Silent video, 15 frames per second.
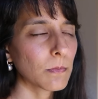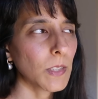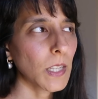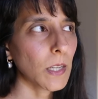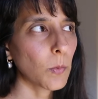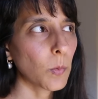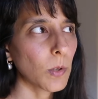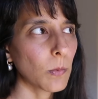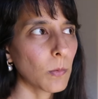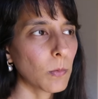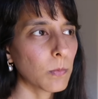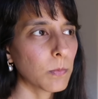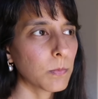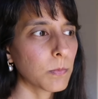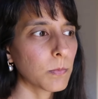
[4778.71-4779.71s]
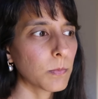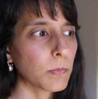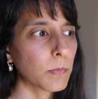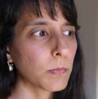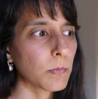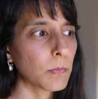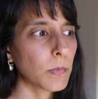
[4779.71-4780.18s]
yeah, what,
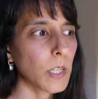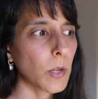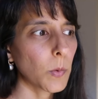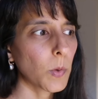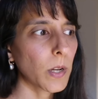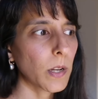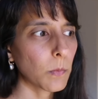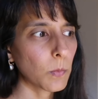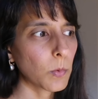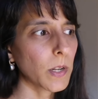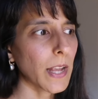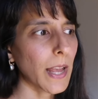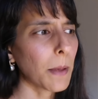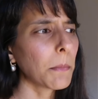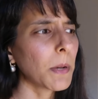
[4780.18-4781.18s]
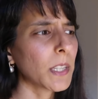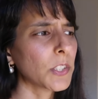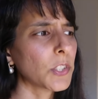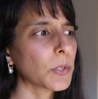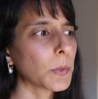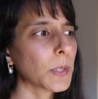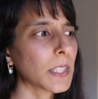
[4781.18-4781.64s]
you know, what, what am I
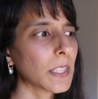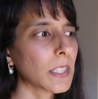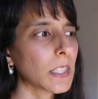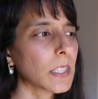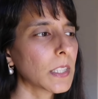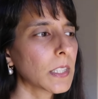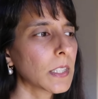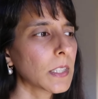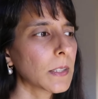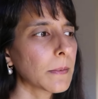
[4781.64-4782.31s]
doing